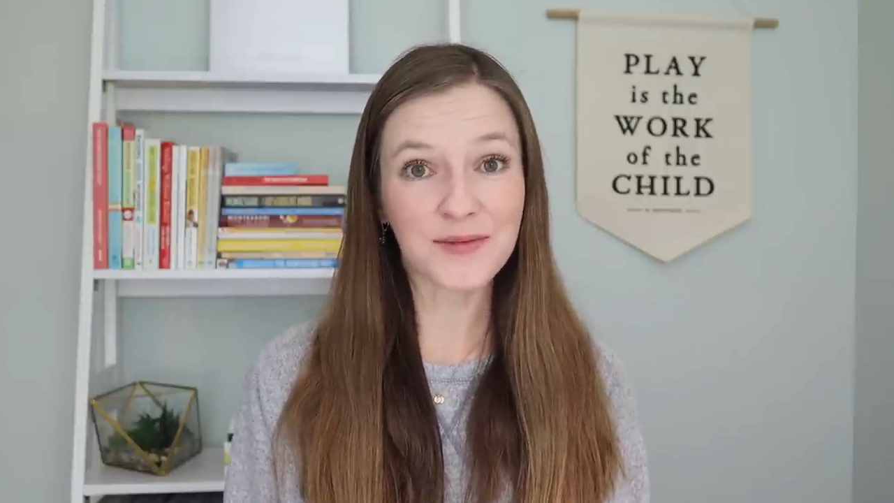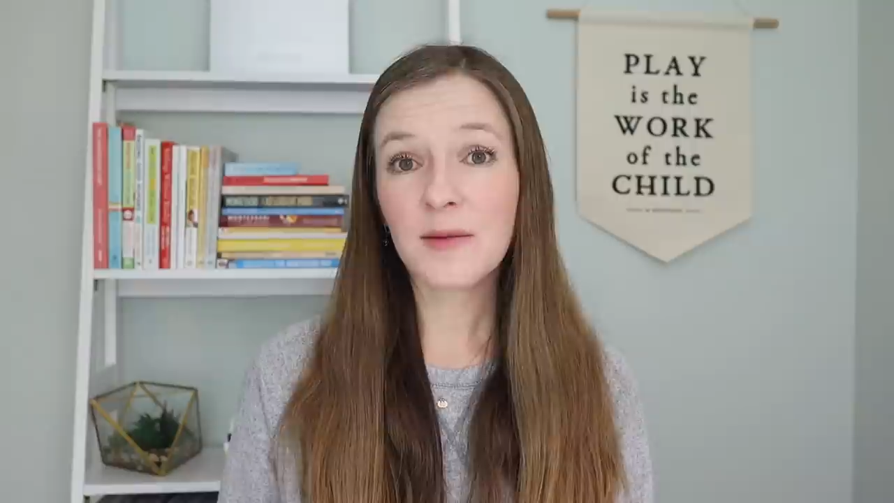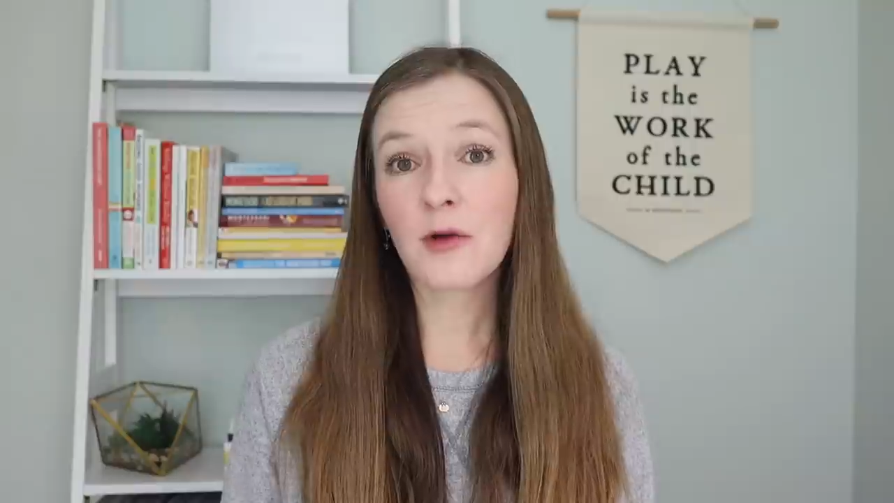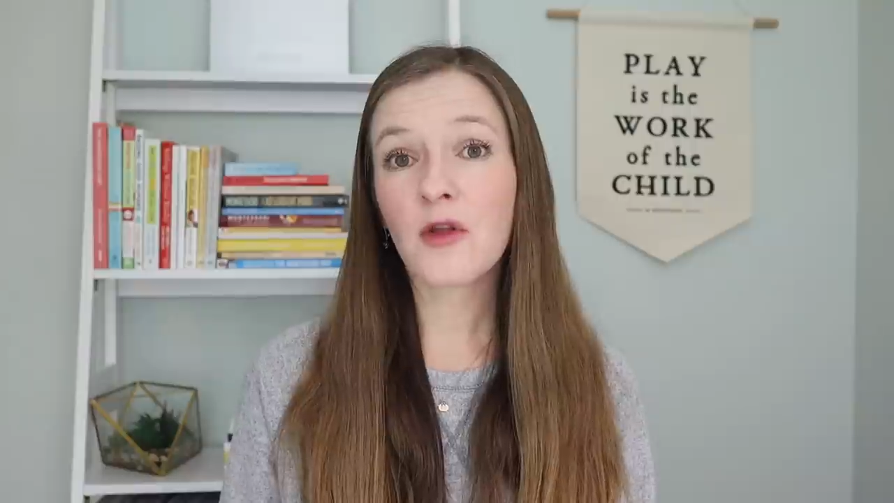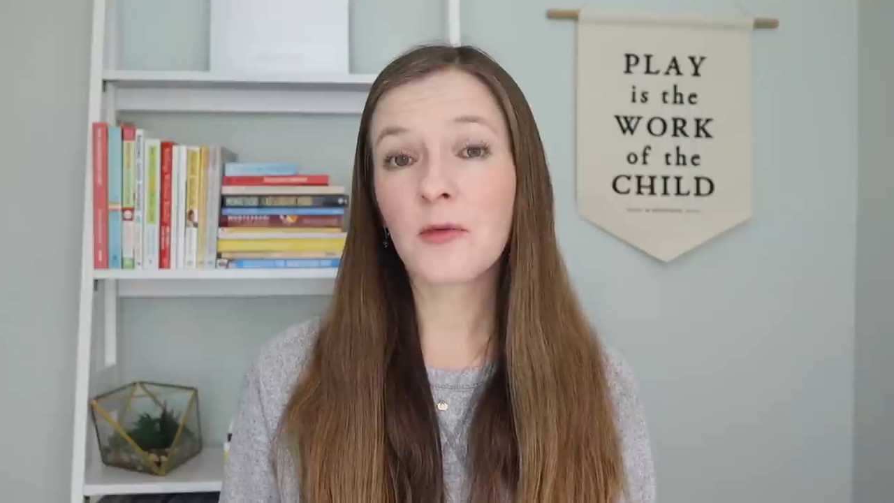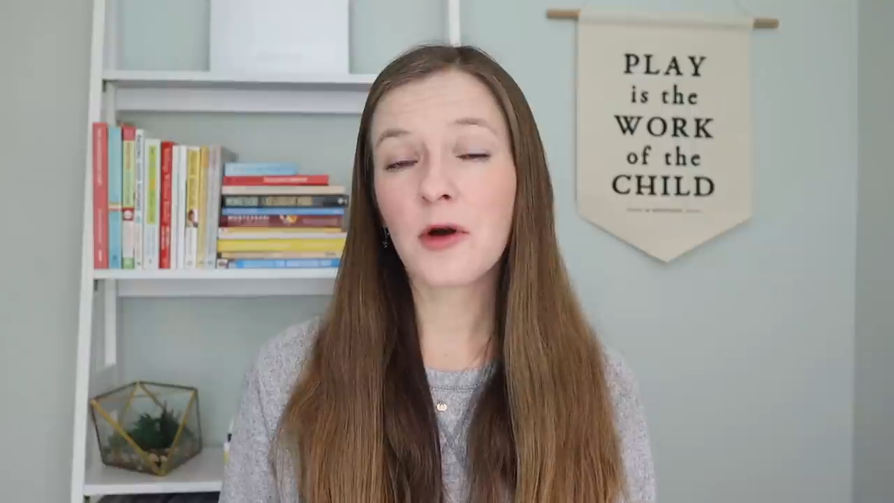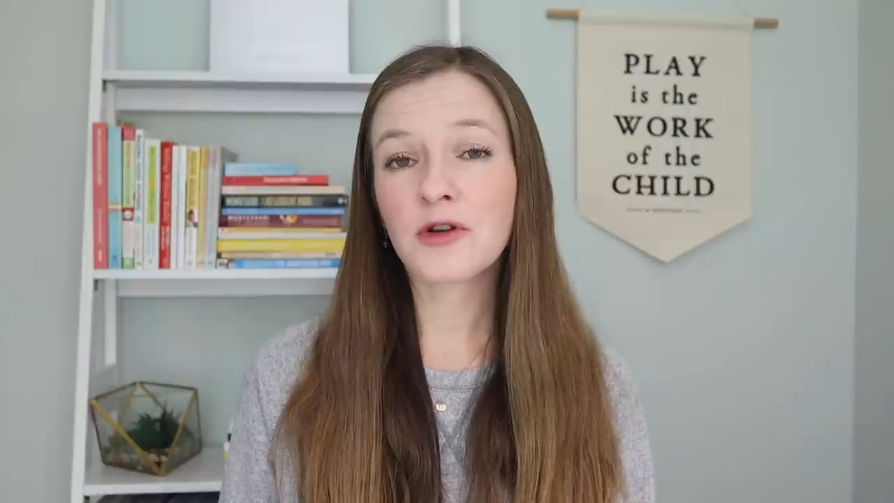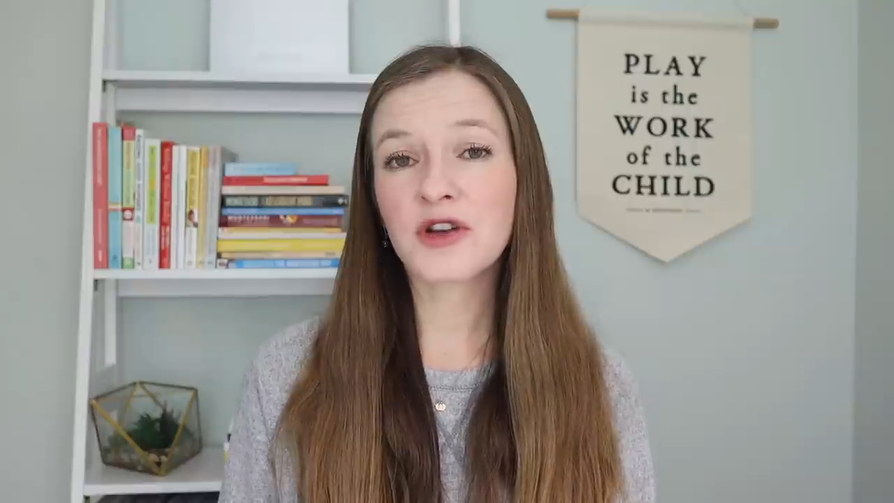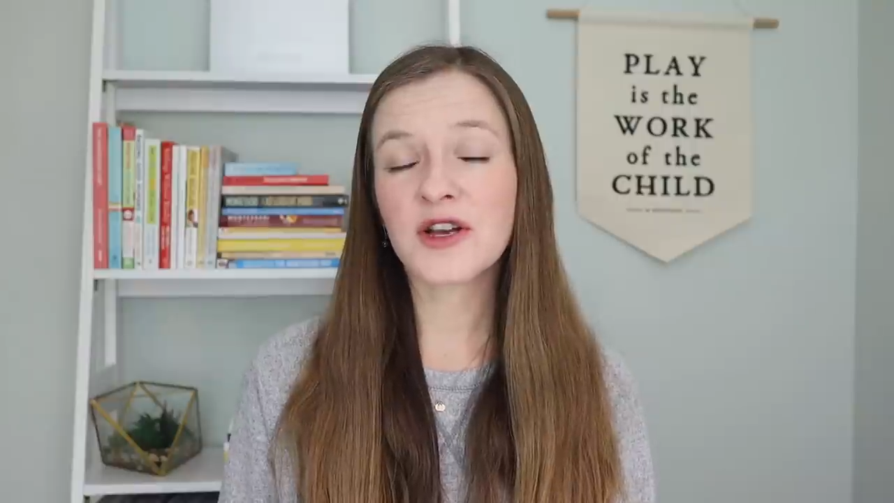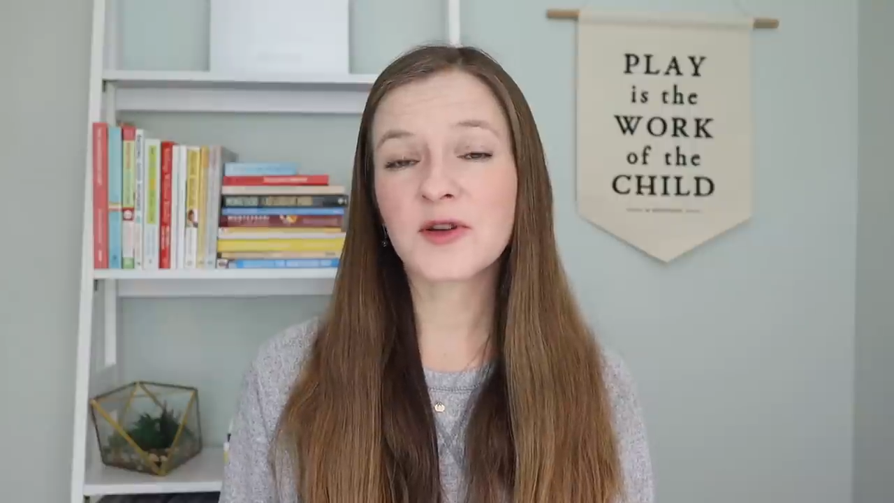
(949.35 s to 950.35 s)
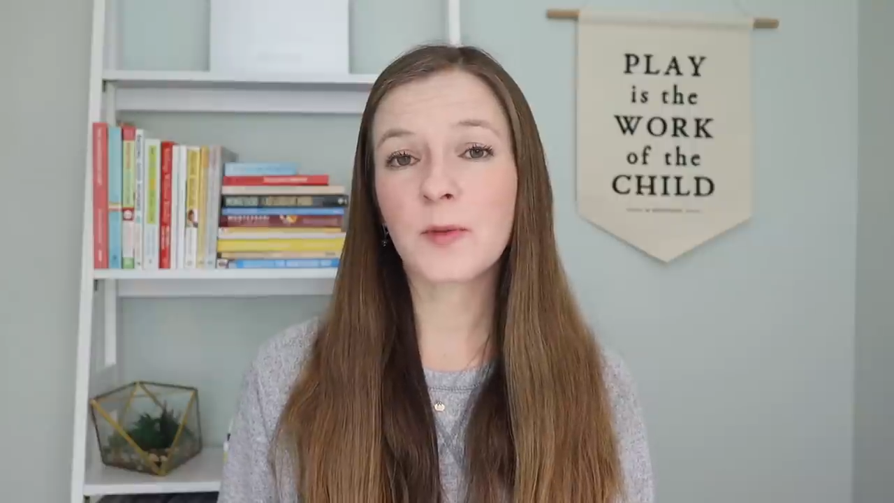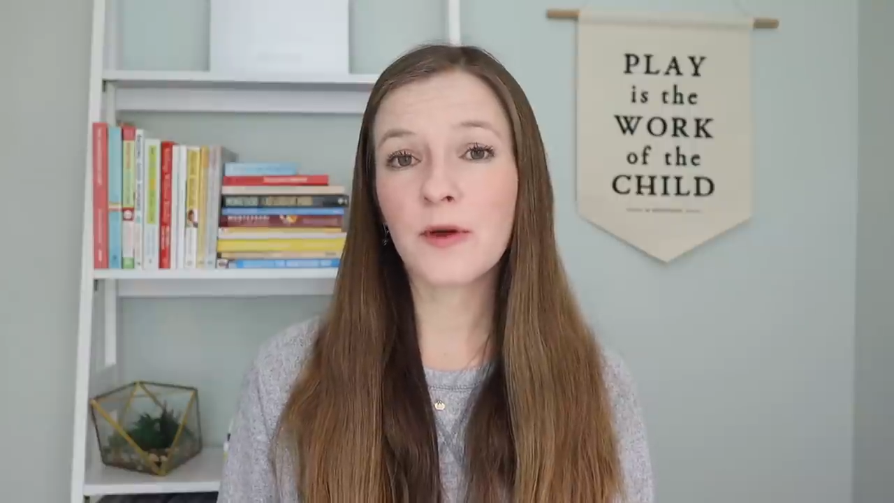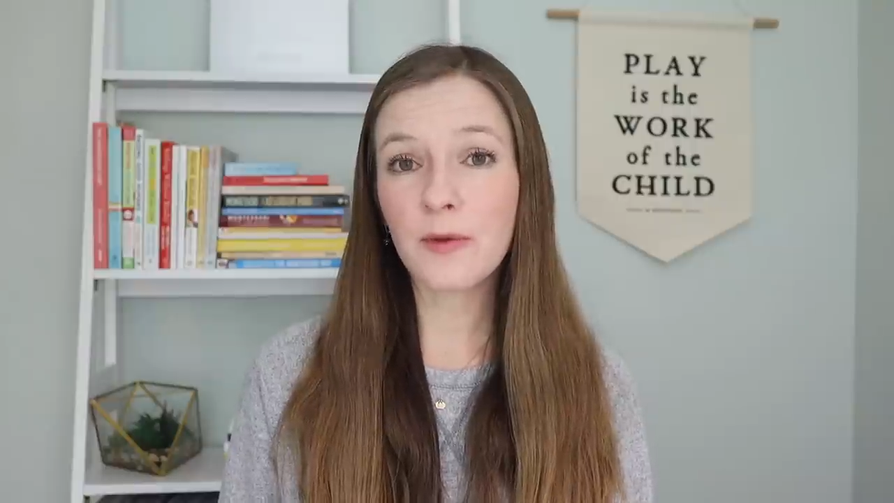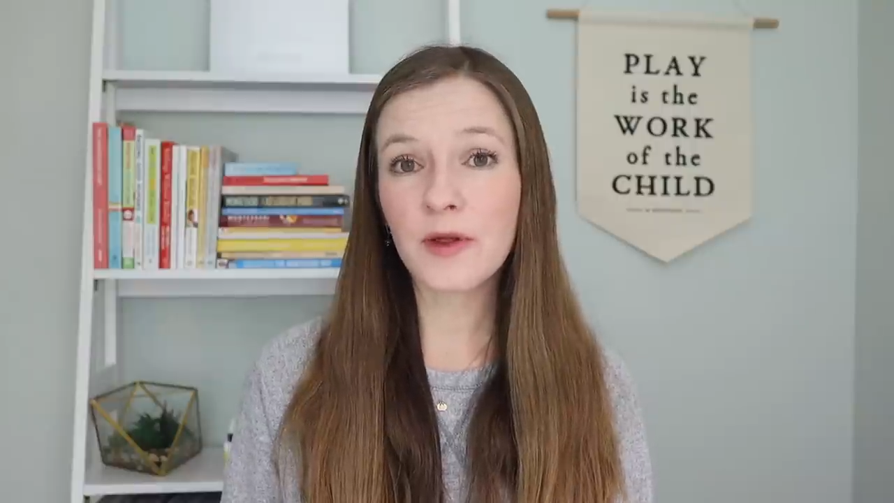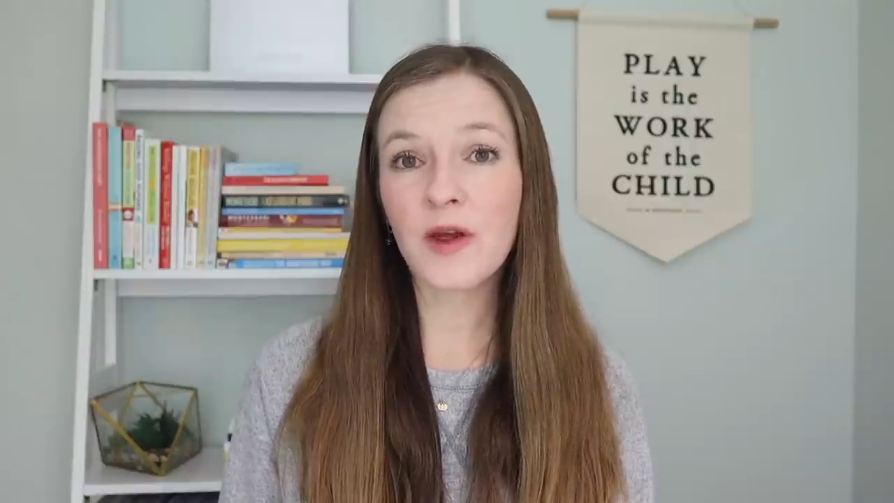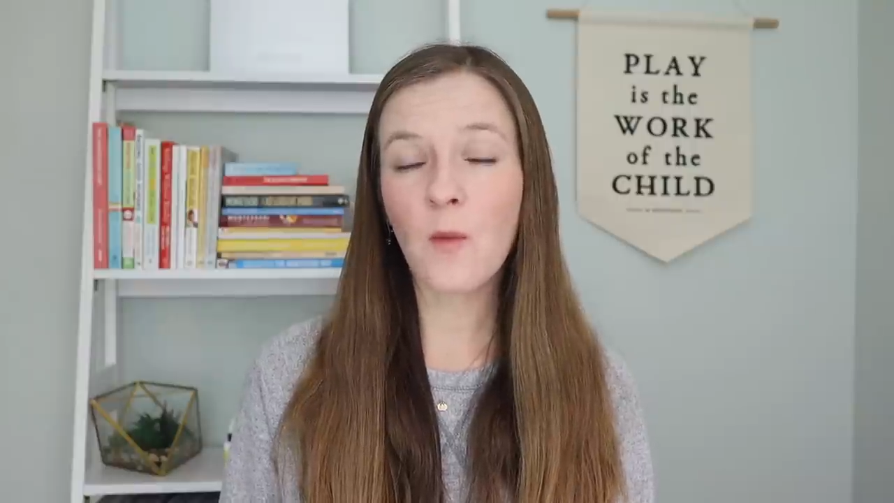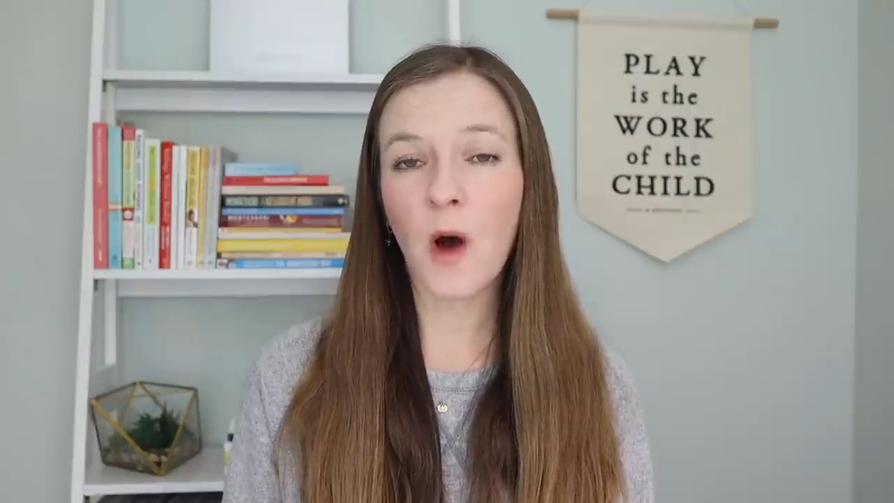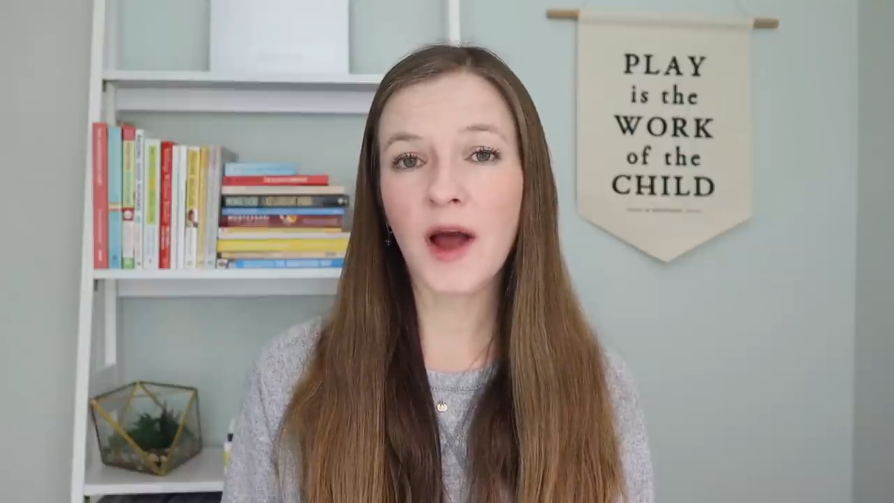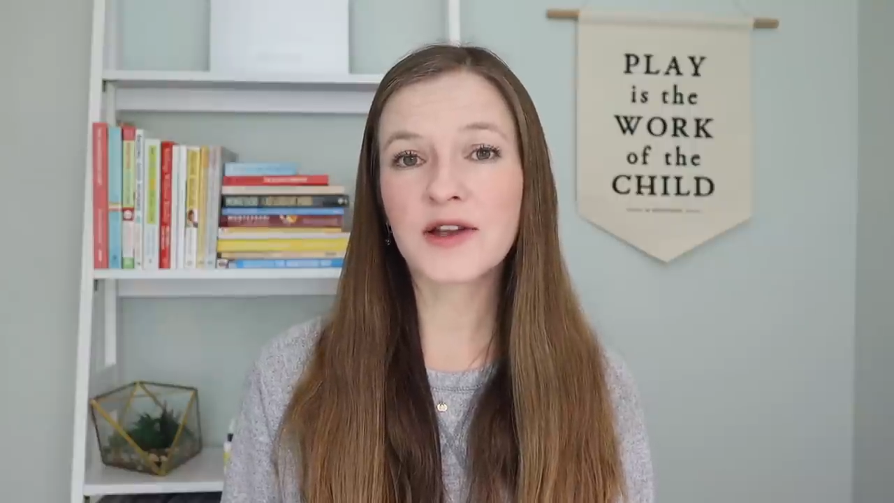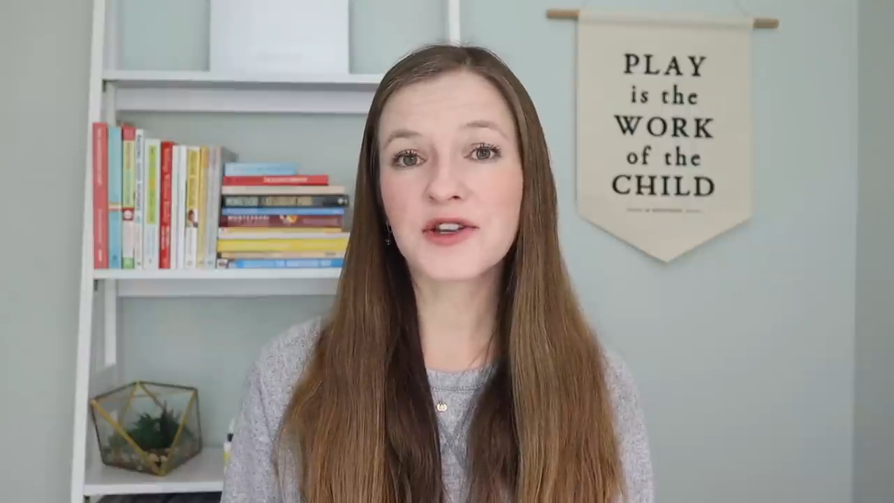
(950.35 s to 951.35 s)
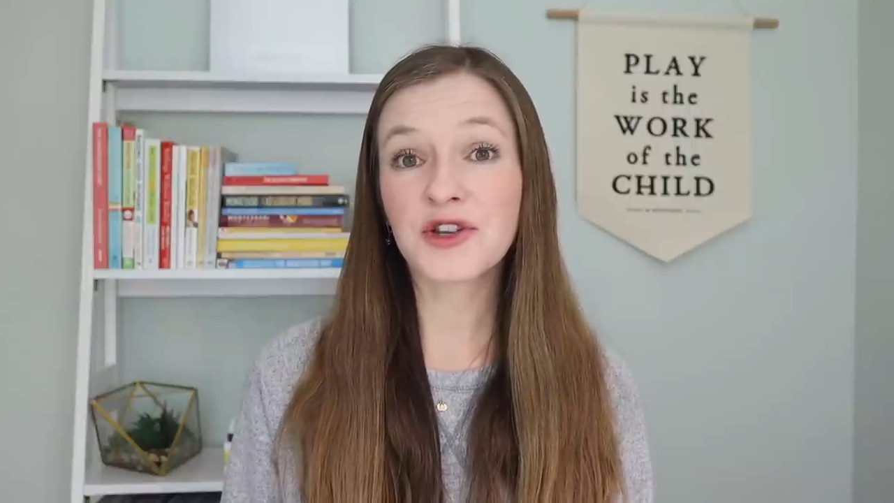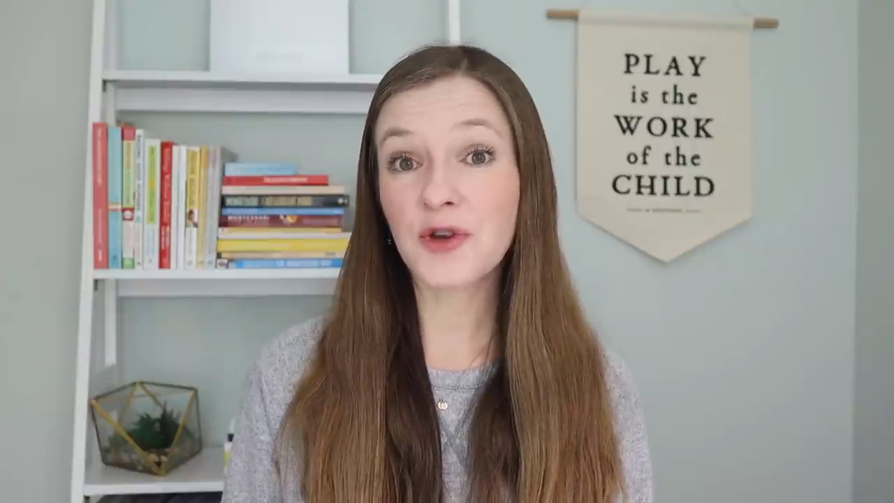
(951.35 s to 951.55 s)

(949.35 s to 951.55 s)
In both approaches, we really want to